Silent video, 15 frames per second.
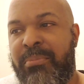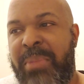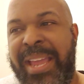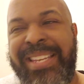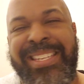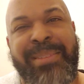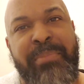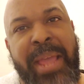
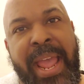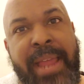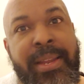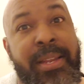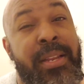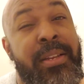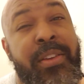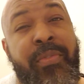painting pan
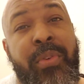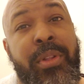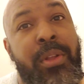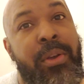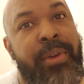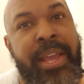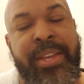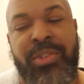in a different
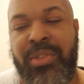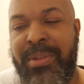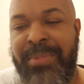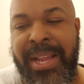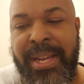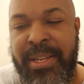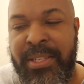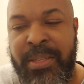location. I'm
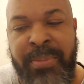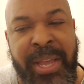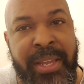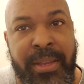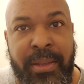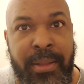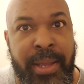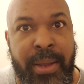not going to
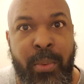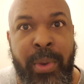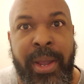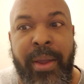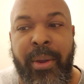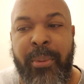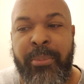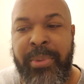speculate
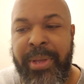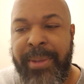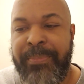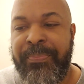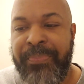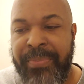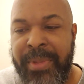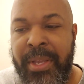where, but
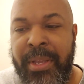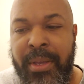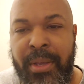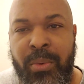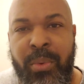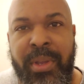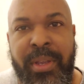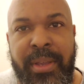
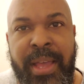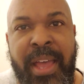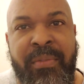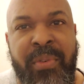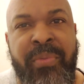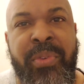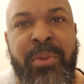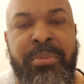I
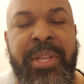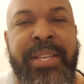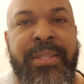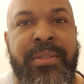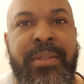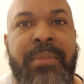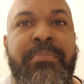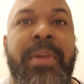have a few
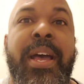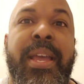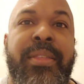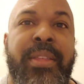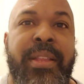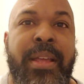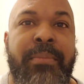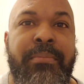places in
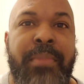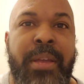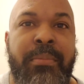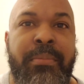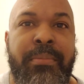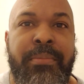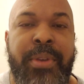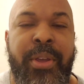mind that I'm
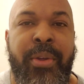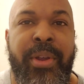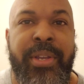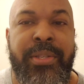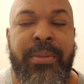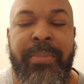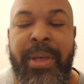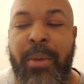
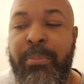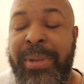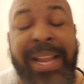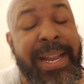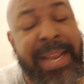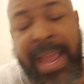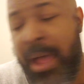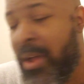curious about. But
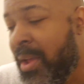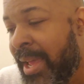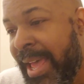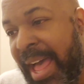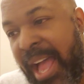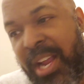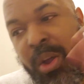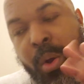anyhow,
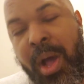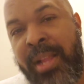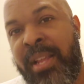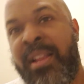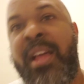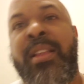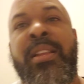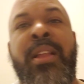I can go on
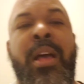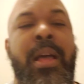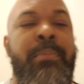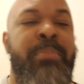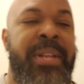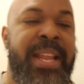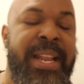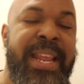and on and on.
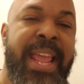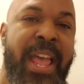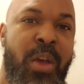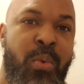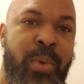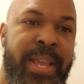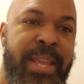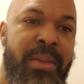But
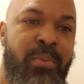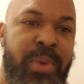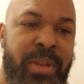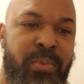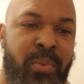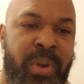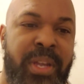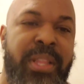anyhow, we
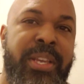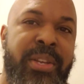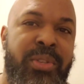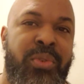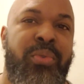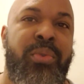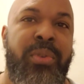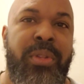really and
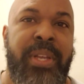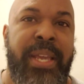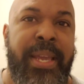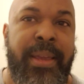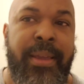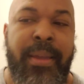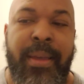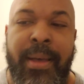
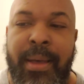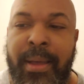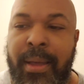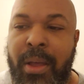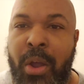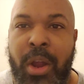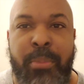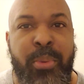truly are